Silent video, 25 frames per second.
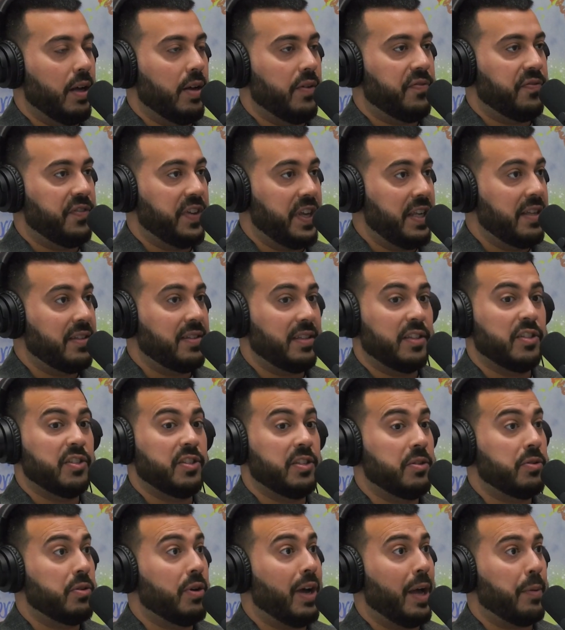fees and
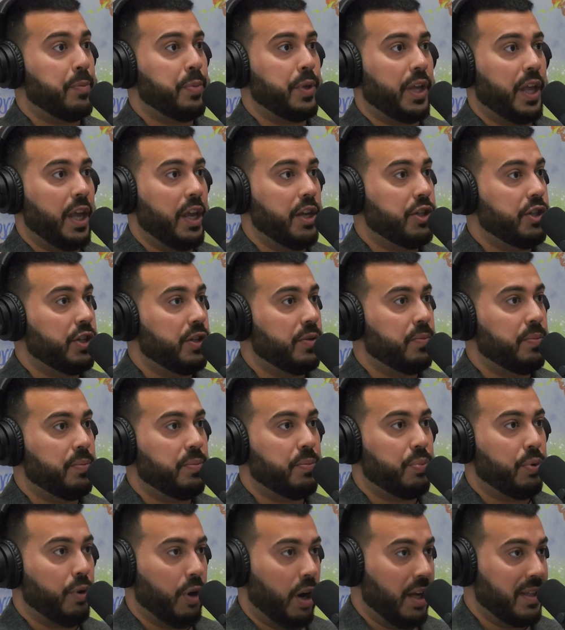zero application
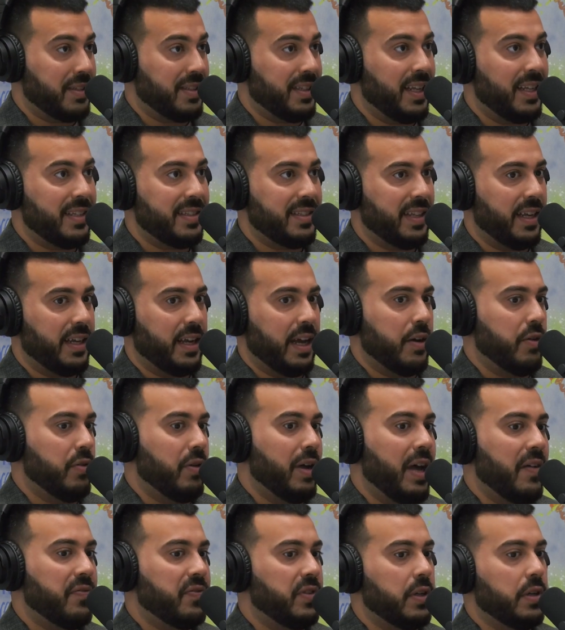process. Like I
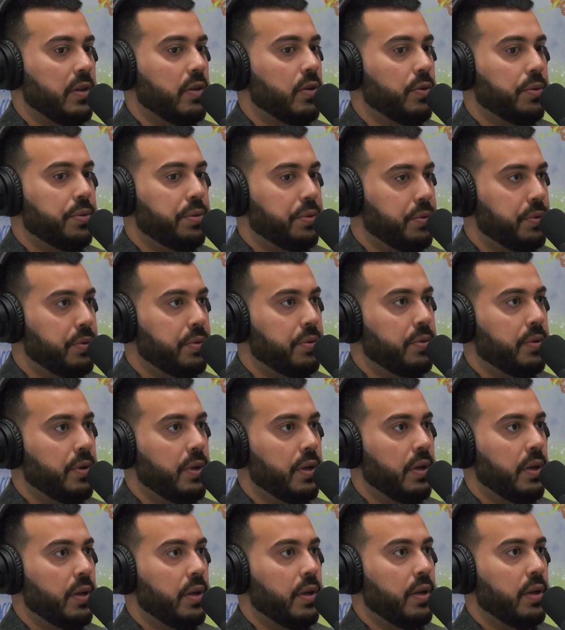don't have to go through
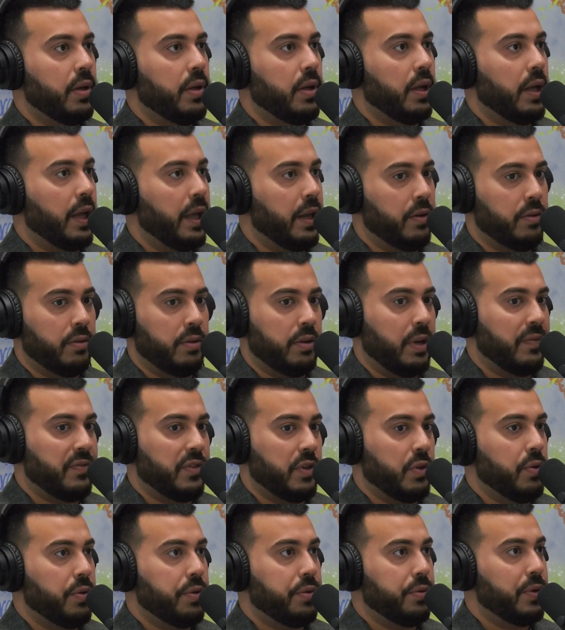
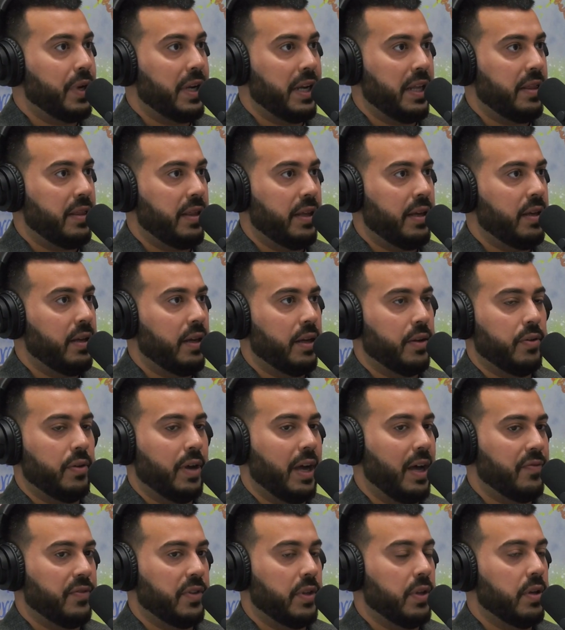anything. I don't
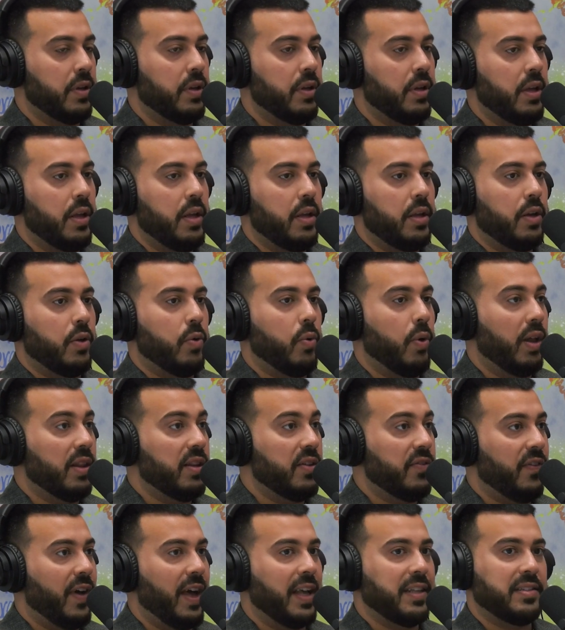have to
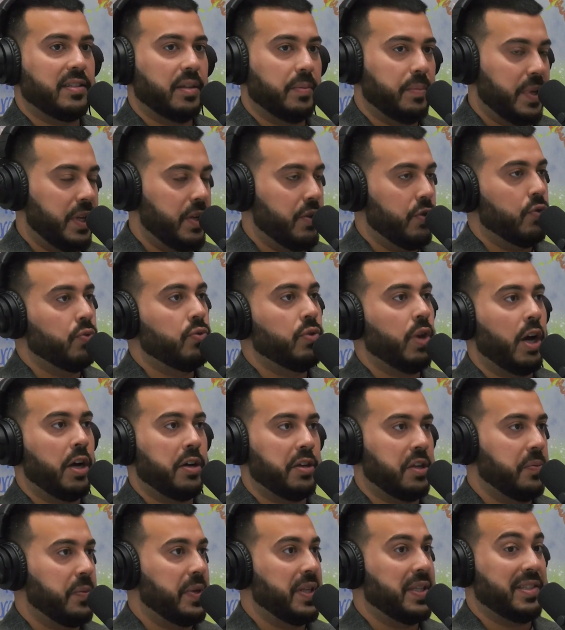qualify, submit new
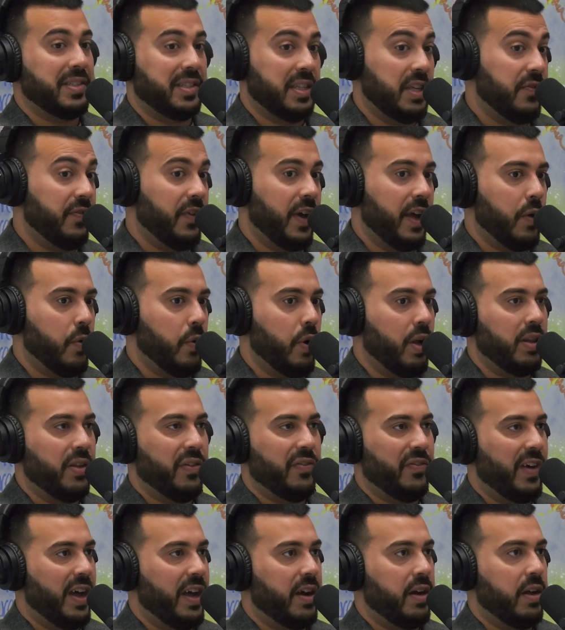documents, see if I
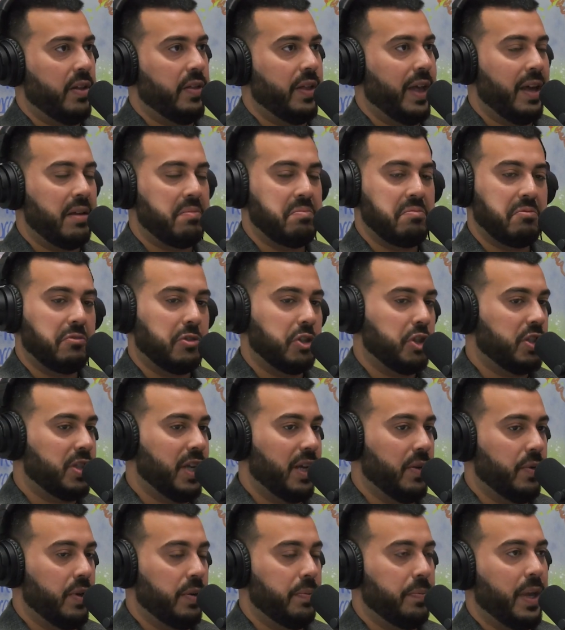qualify, all that.
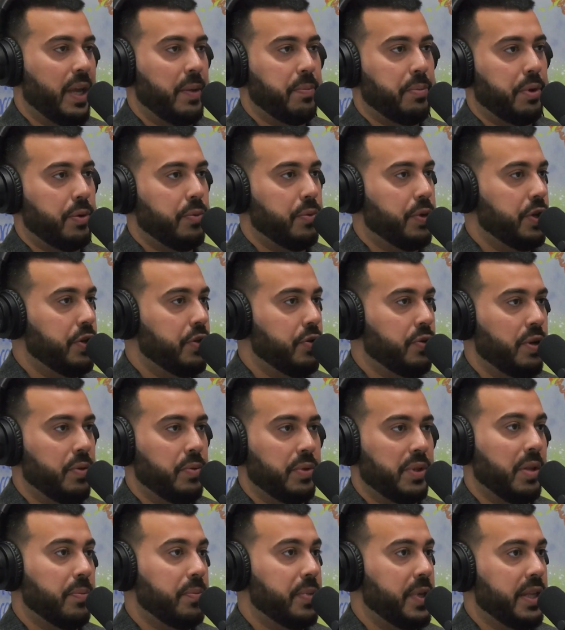Sign one paper, renewed it
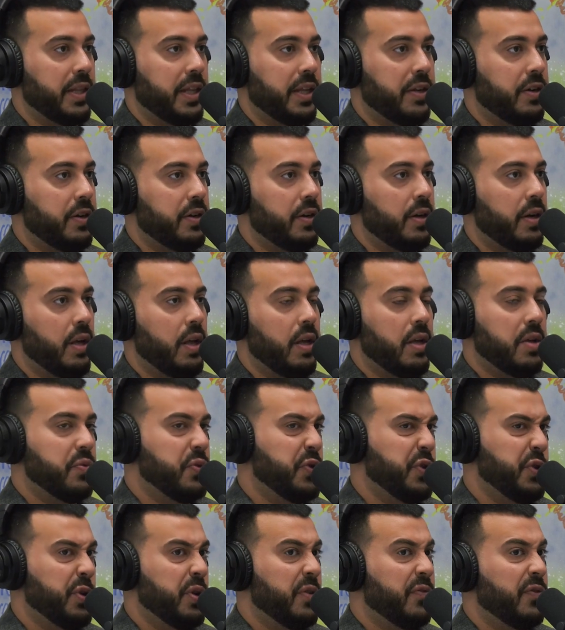with the B lender,
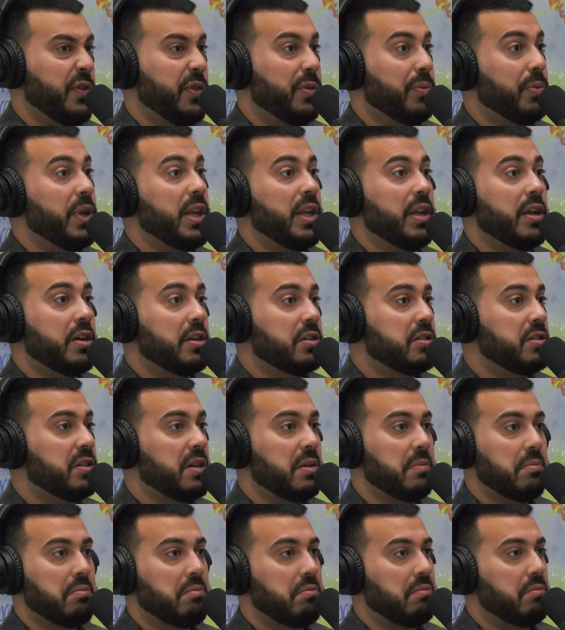renewed it for 3 years.
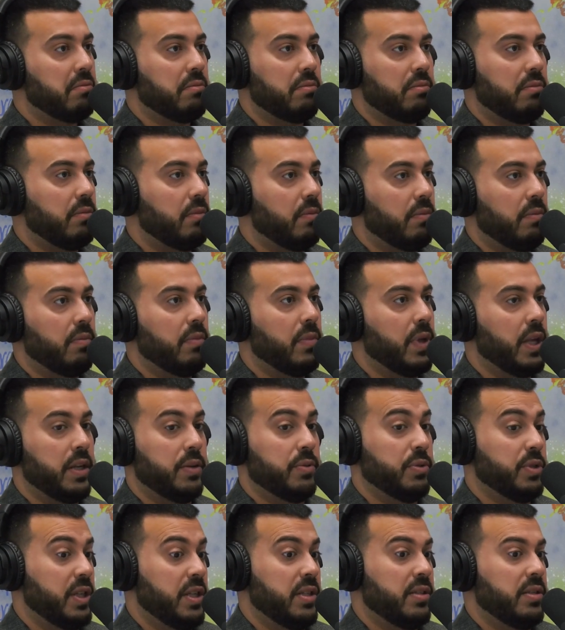And
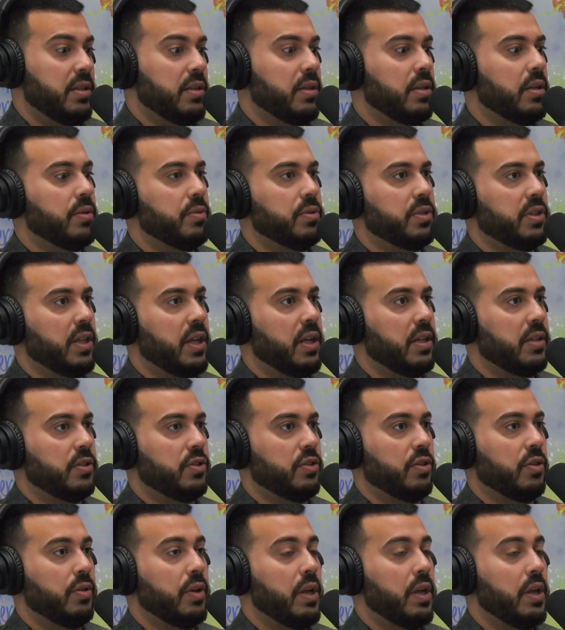it was easy. It was done. So